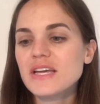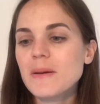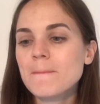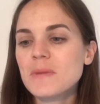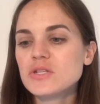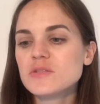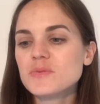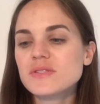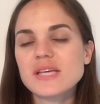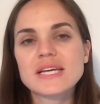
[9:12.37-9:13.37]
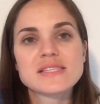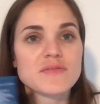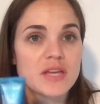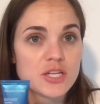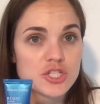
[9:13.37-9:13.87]
multiple signs of
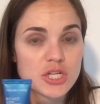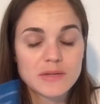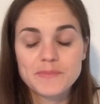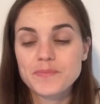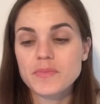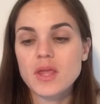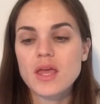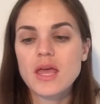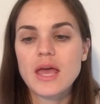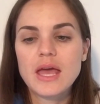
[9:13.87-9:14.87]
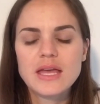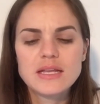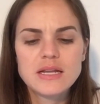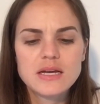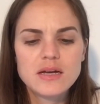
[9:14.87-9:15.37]
aging.
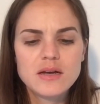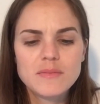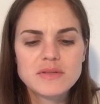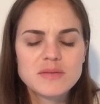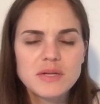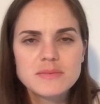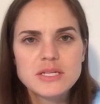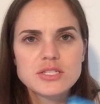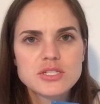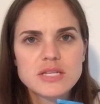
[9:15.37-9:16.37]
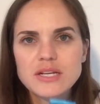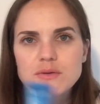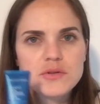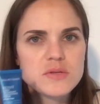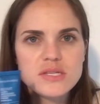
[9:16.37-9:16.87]
And sometimes I
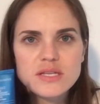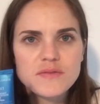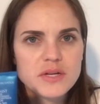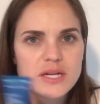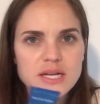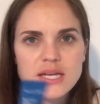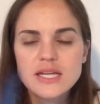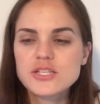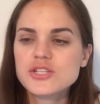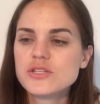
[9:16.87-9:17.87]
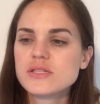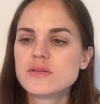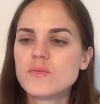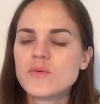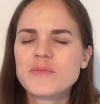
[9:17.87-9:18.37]
don't use this every night. It's just
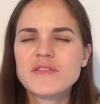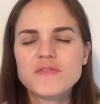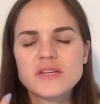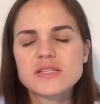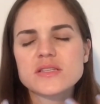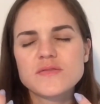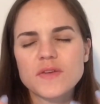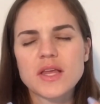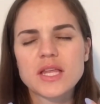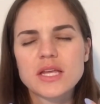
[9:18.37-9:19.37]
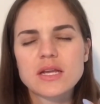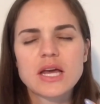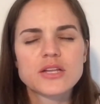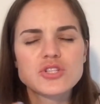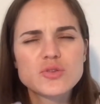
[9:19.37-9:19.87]
when my face is feeling
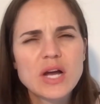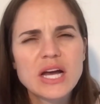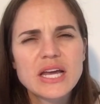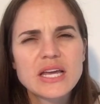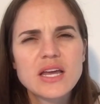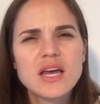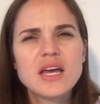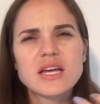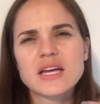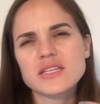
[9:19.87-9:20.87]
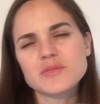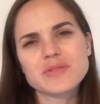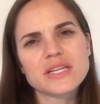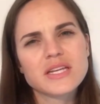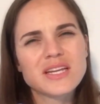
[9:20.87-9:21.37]
kind of dry, kind of
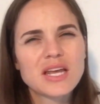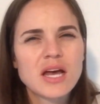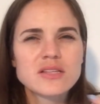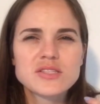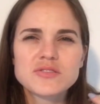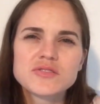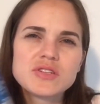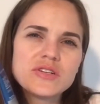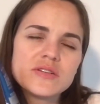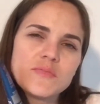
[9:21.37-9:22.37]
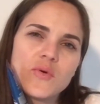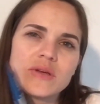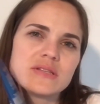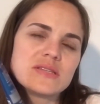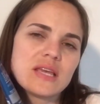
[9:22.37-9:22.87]
depleted. At certain
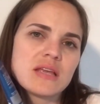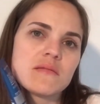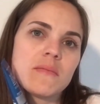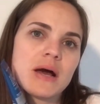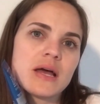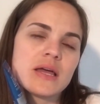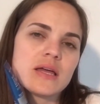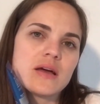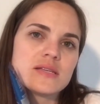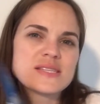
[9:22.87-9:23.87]
points in my